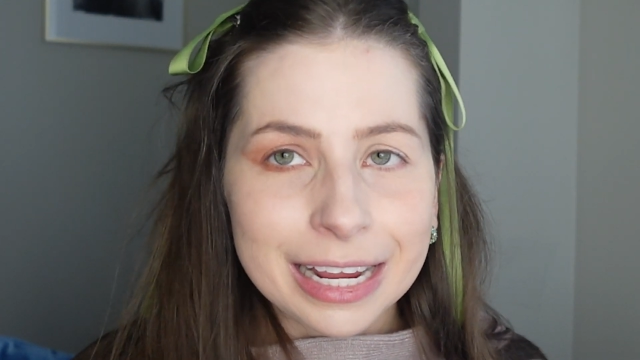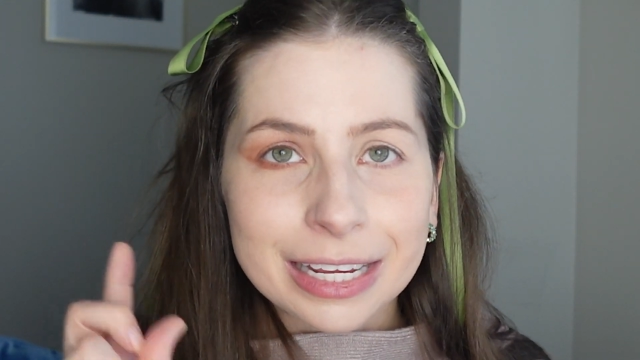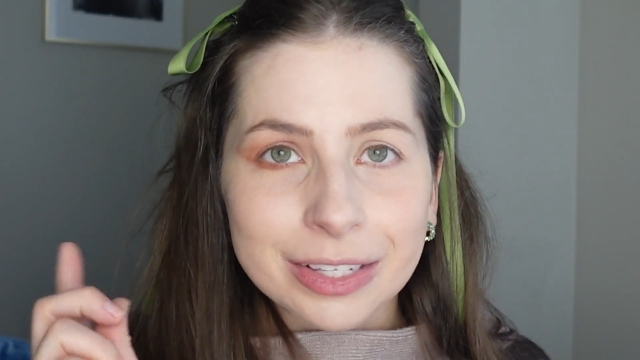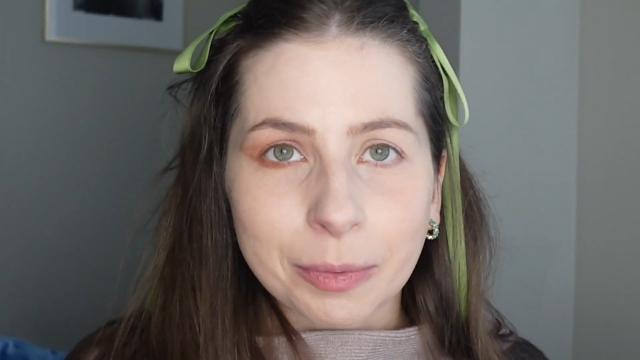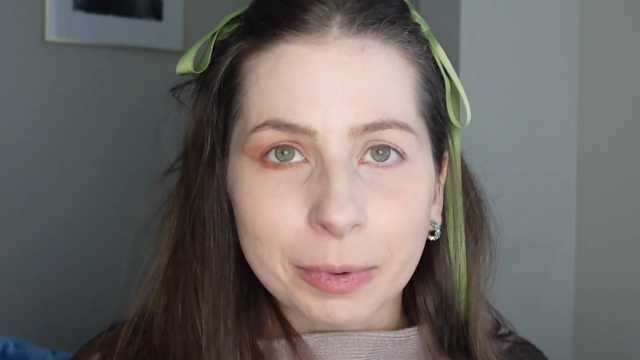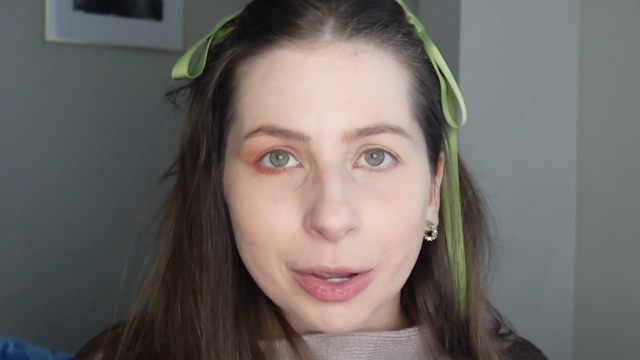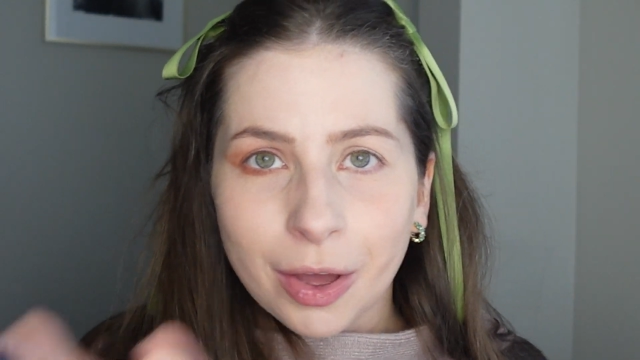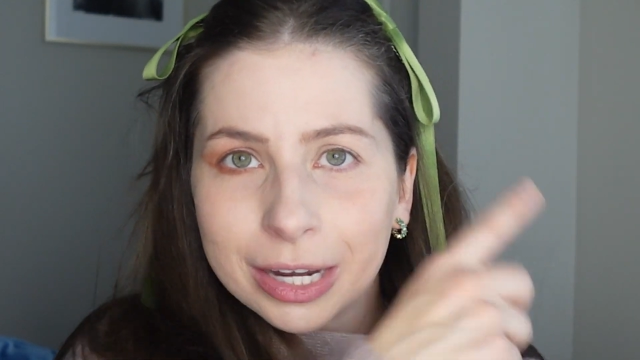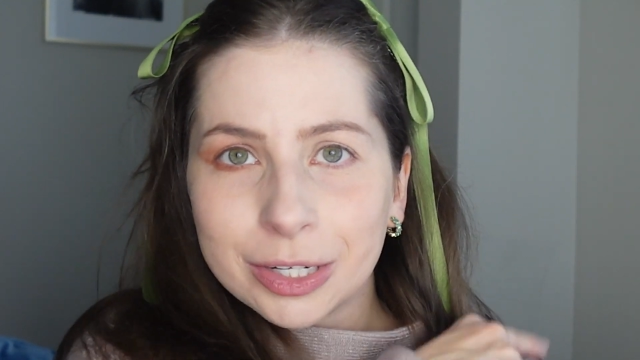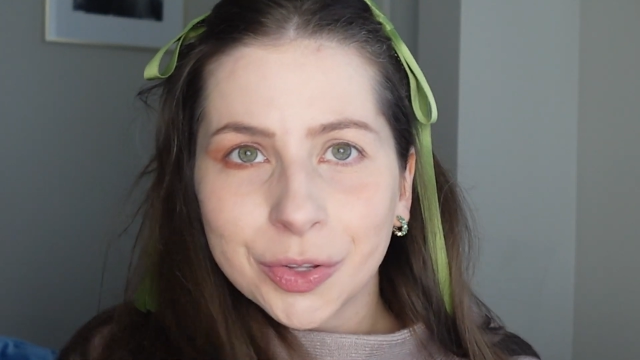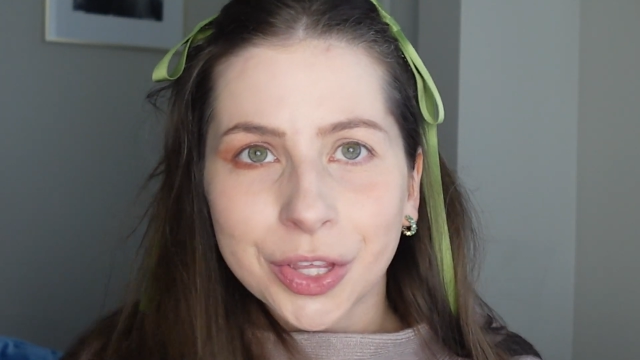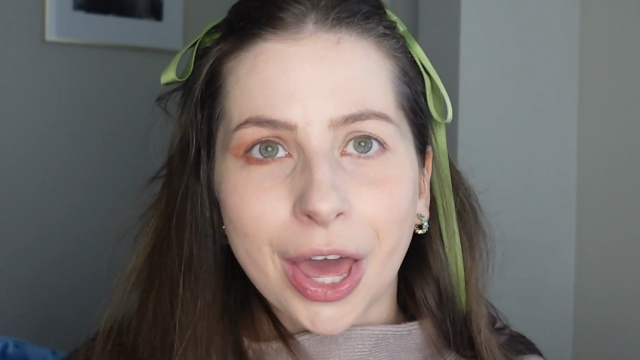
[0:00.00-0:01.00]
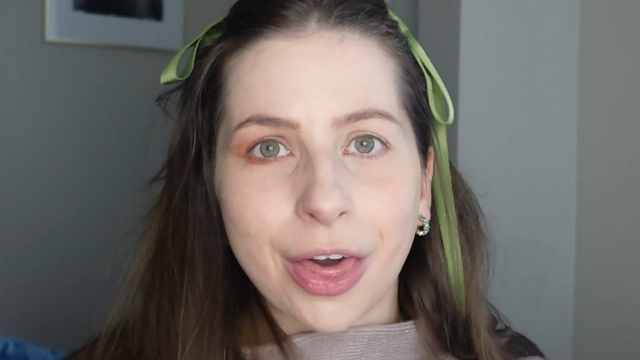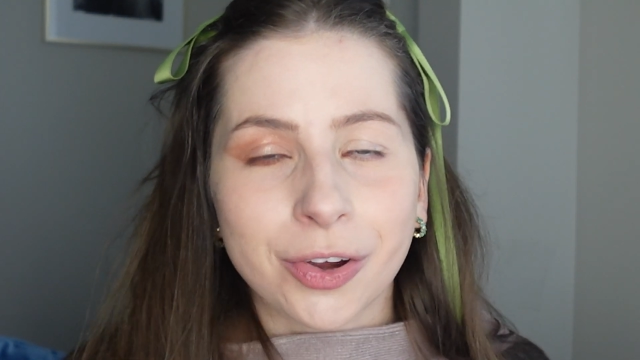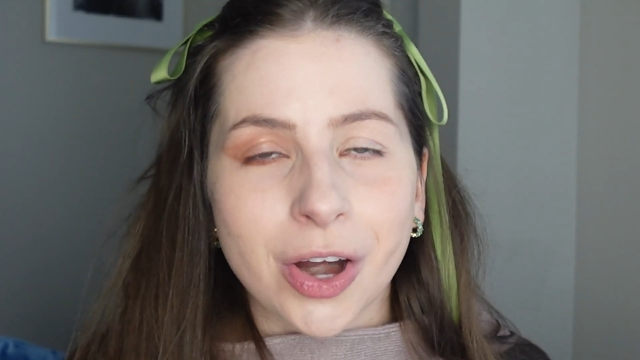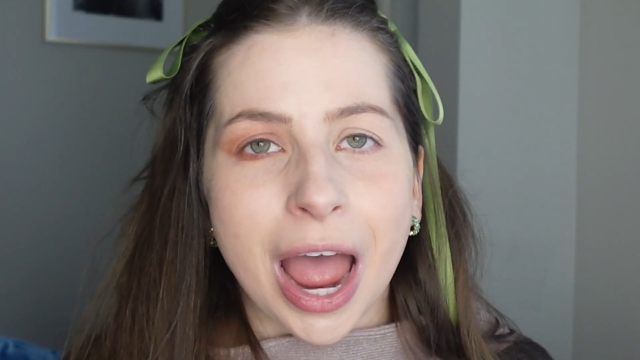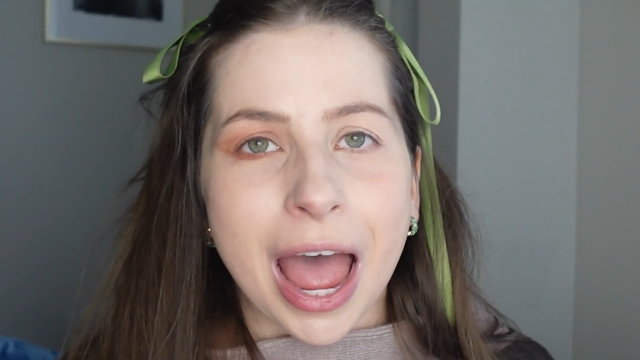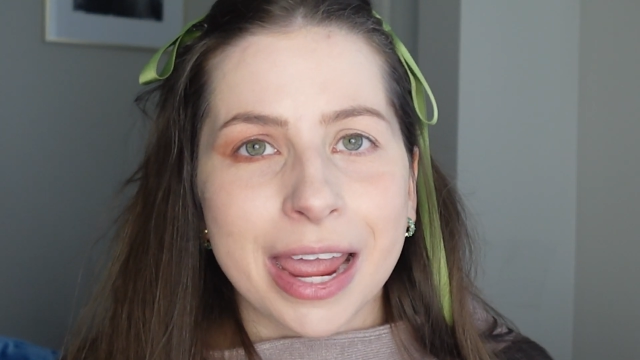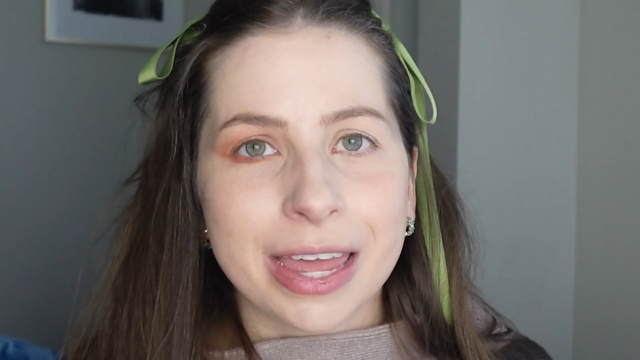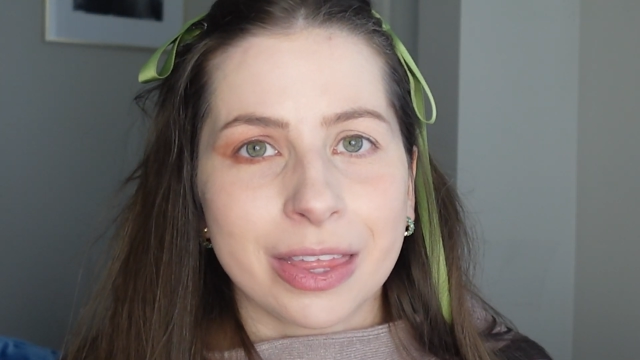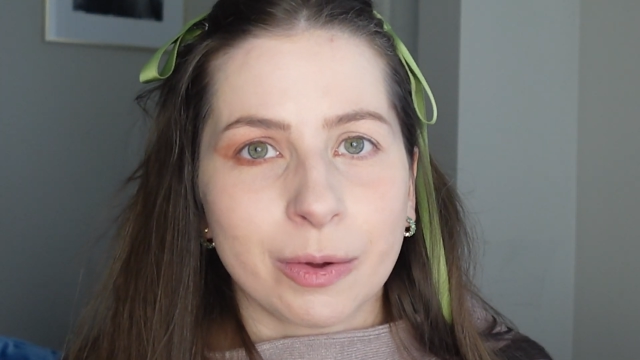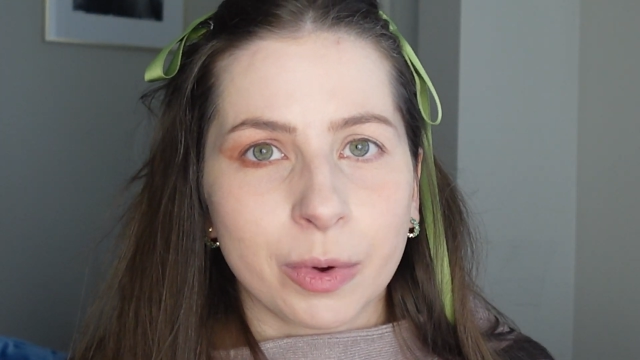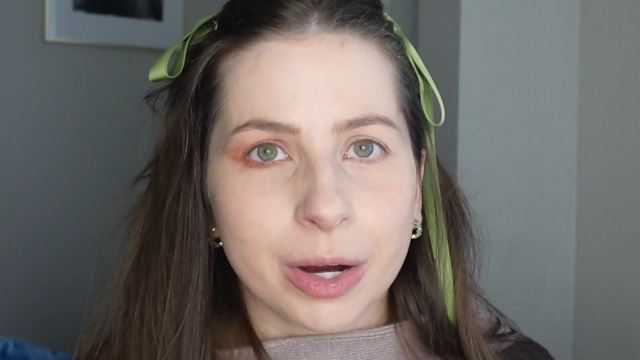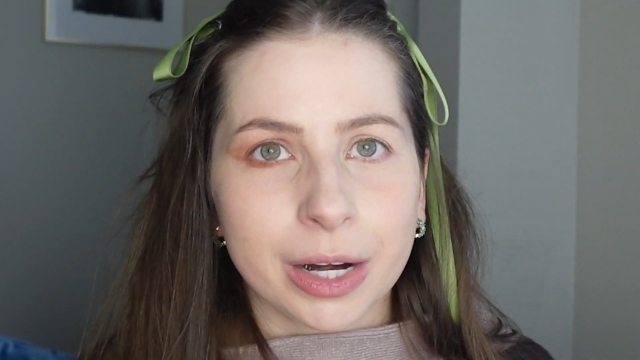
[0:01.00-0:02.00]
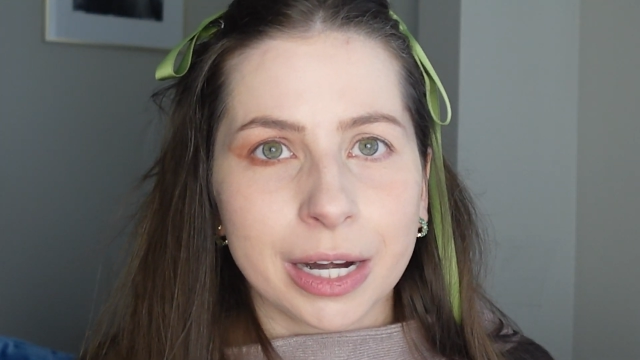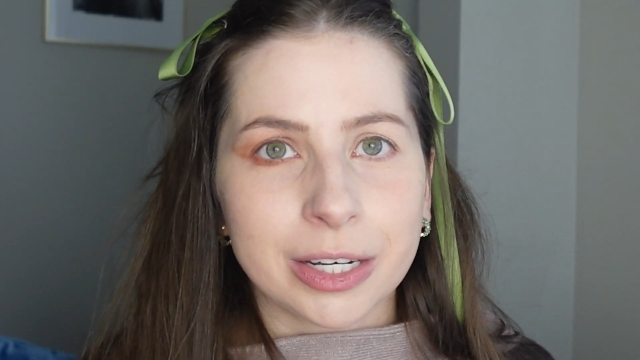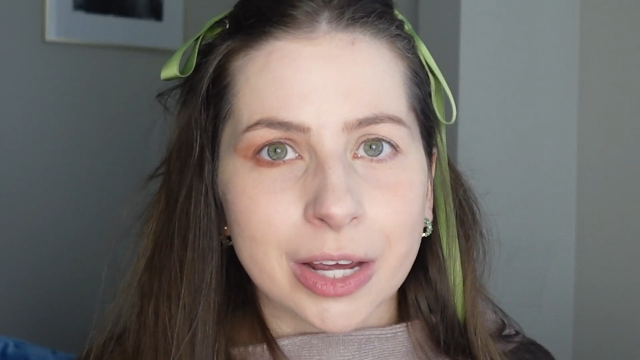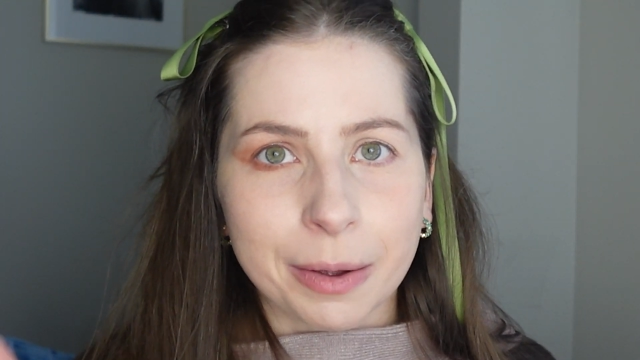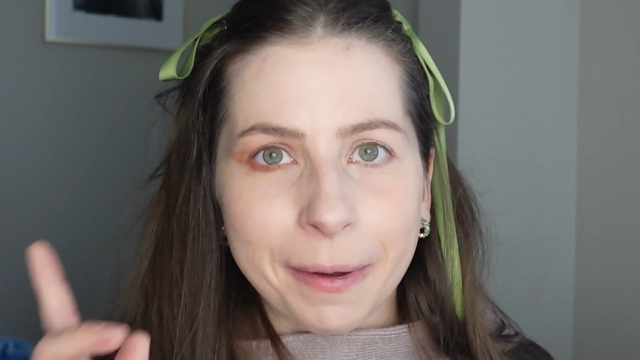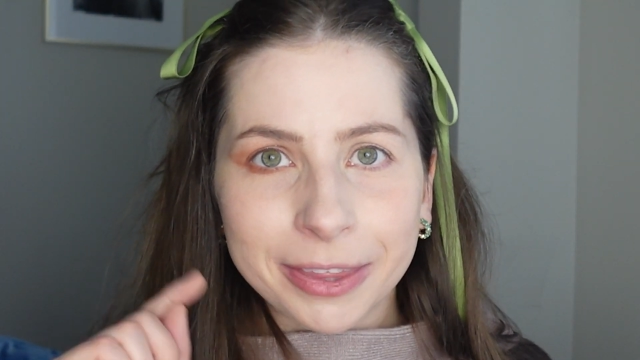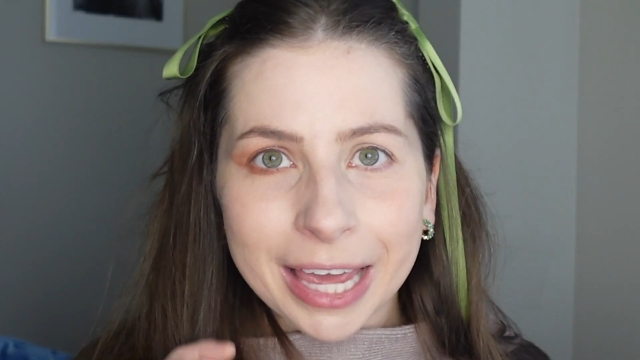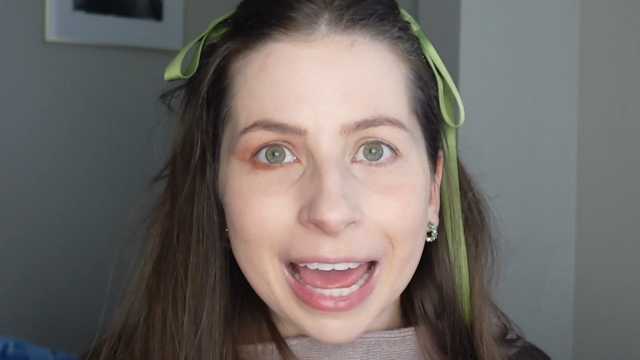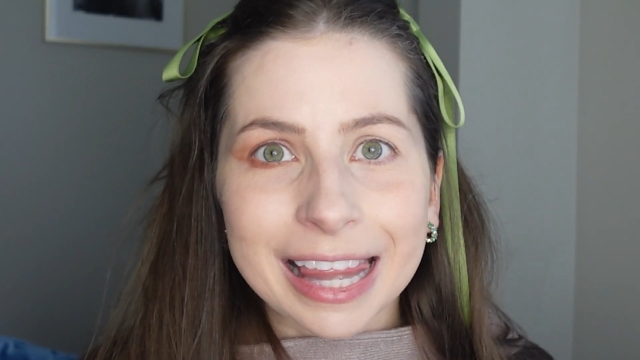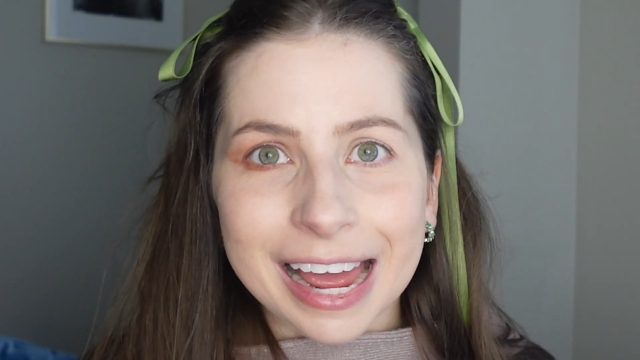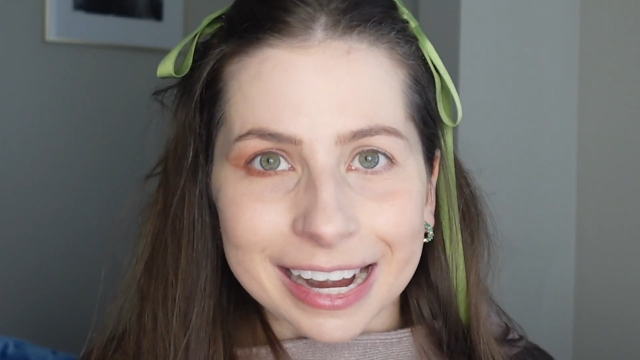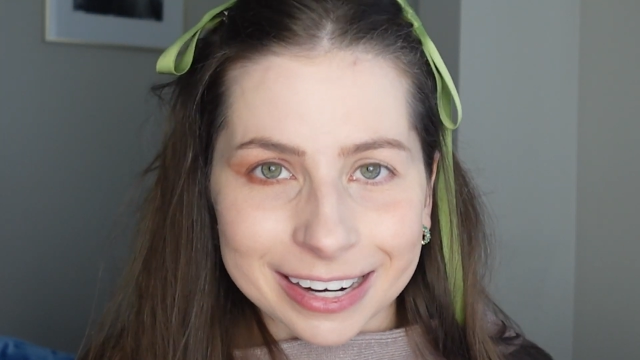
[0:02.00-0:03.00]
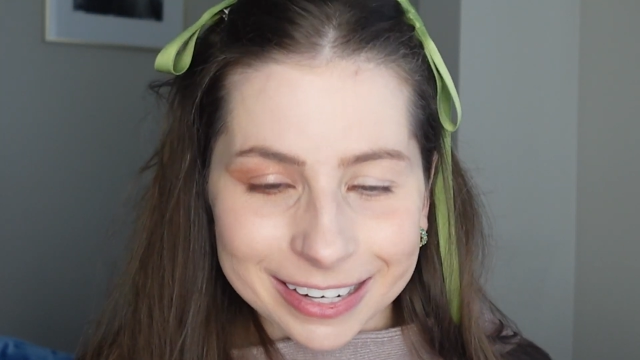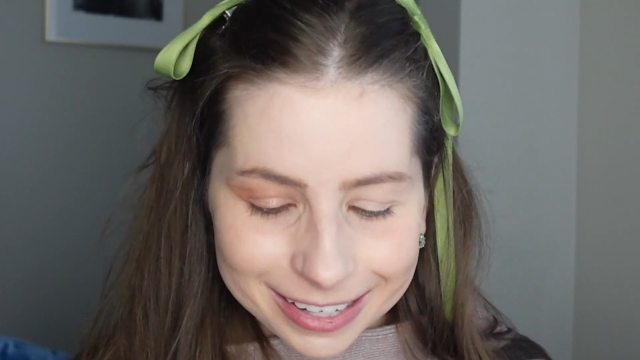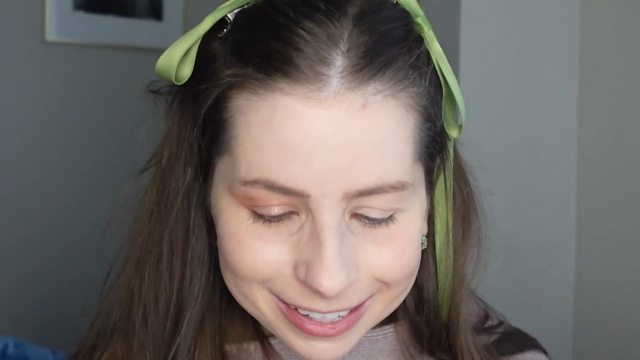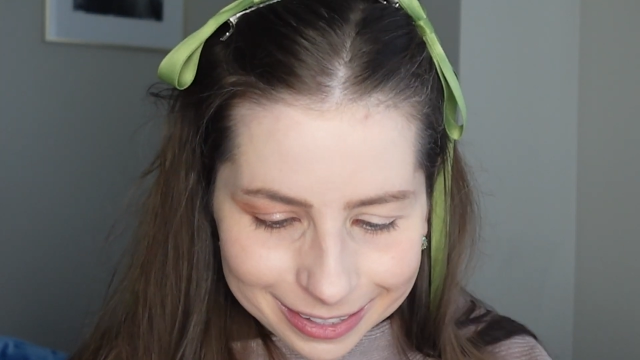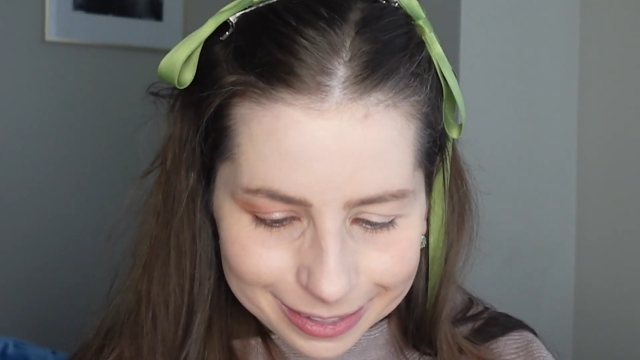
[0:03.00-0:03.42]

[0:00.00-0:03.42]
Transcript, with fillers: So I'm gonna go ahead and do the other eye, and then we're gonna talk about the eyeliner.